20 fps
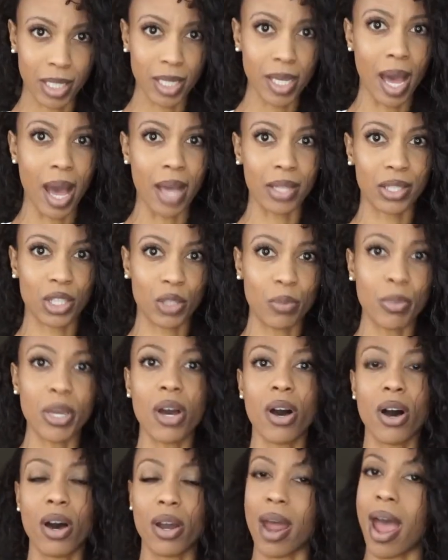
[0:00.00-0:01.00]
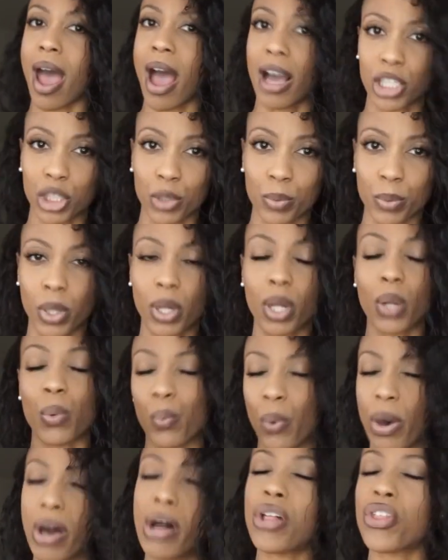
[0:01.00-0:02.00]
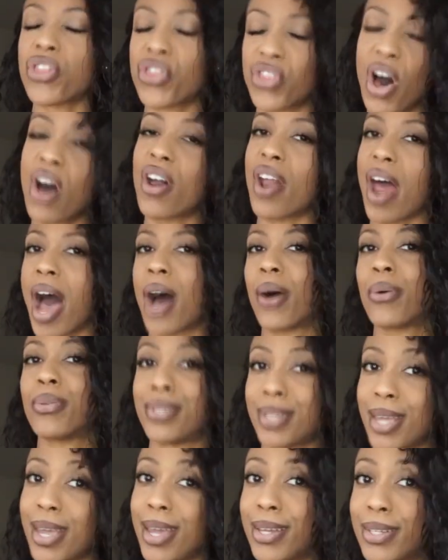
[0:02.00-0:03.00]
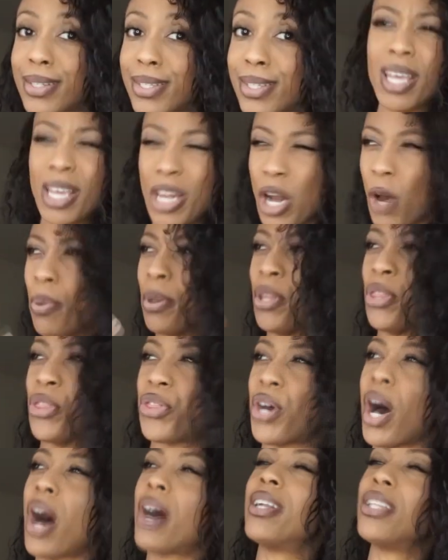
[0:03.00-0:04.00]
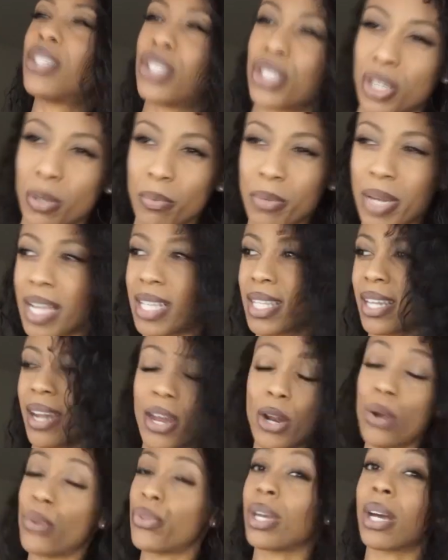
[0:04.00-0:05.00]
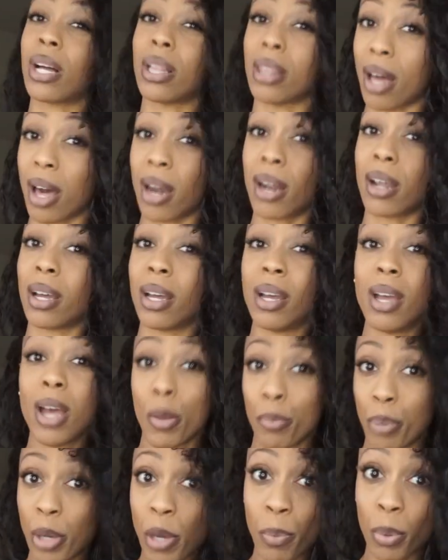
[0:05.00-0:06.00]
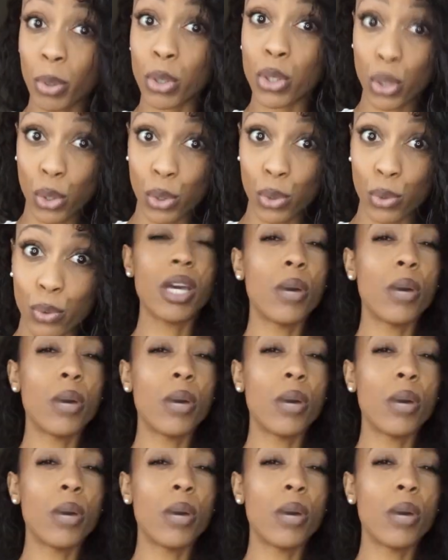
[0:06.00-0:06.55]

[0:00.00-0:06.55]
He asked me on actual well thought out dates, you know, putting thought into some dates that I don't think a lot of people do.